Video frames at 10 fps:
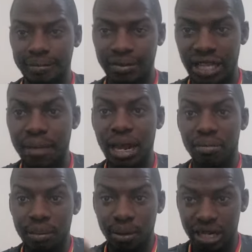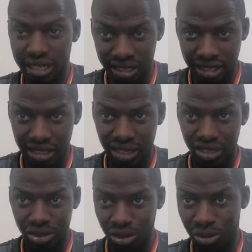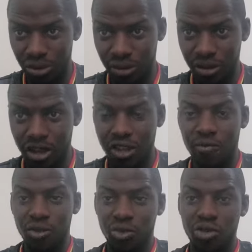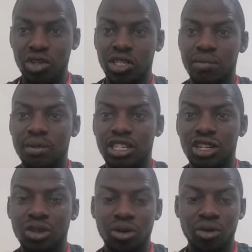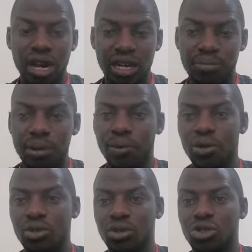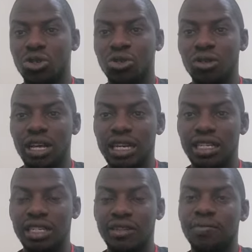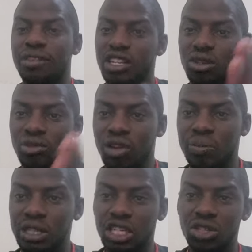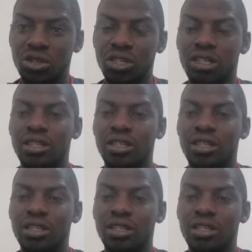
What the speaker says: There might be politics. So when you're submitting your grant proposal, you should know that there's a lot of competition.